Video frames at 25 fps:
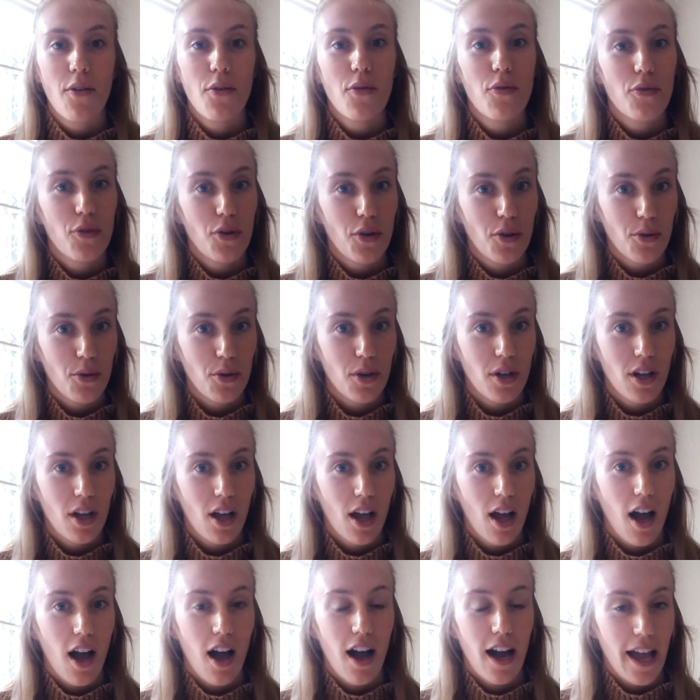food
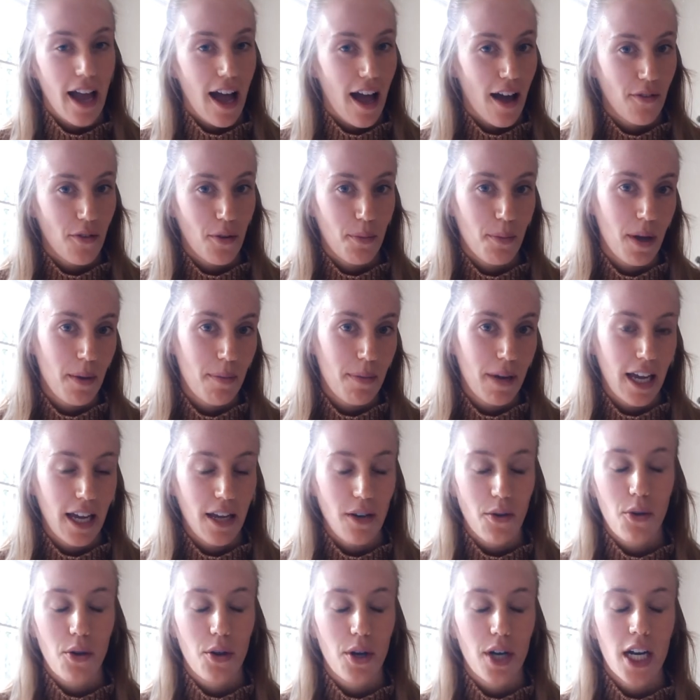I have on my plate,
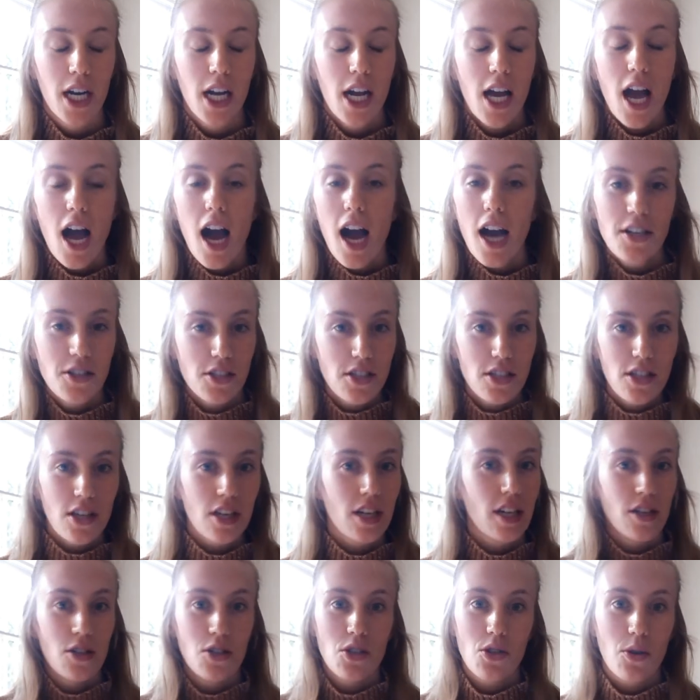or I'm just going
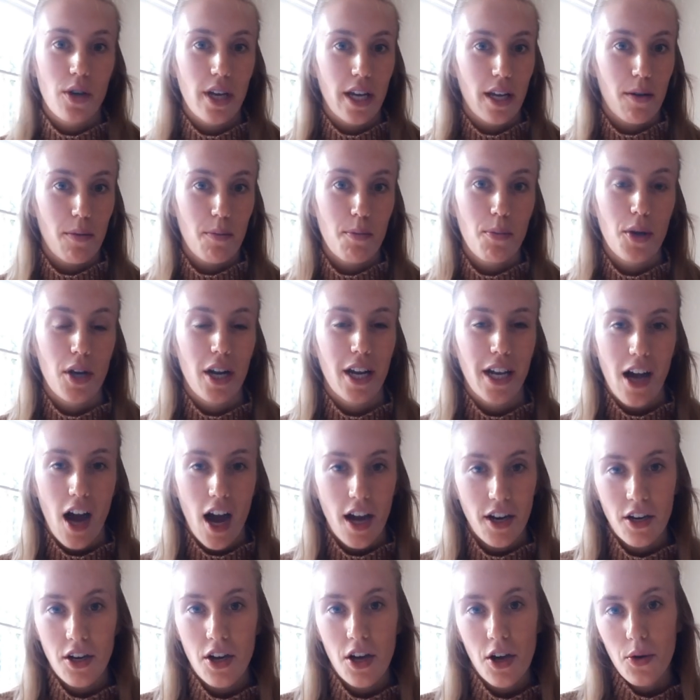to enjoy it, but I
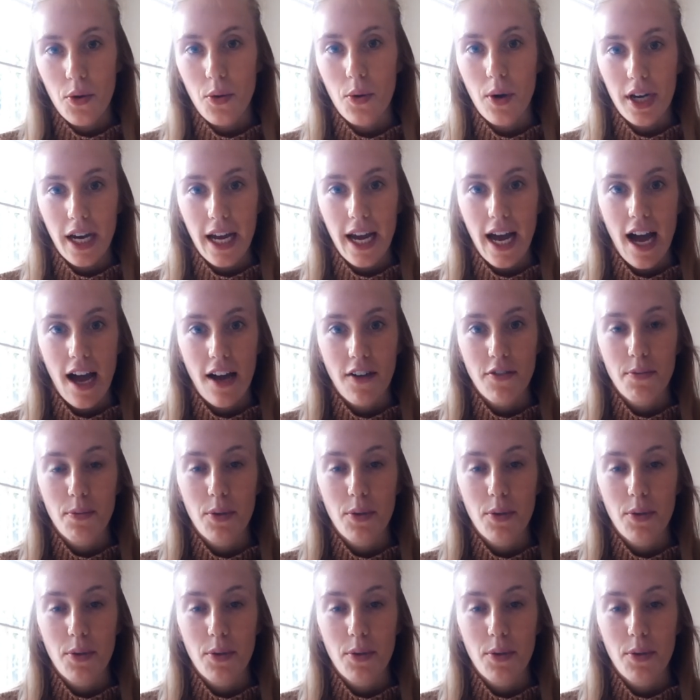kind of know what I have.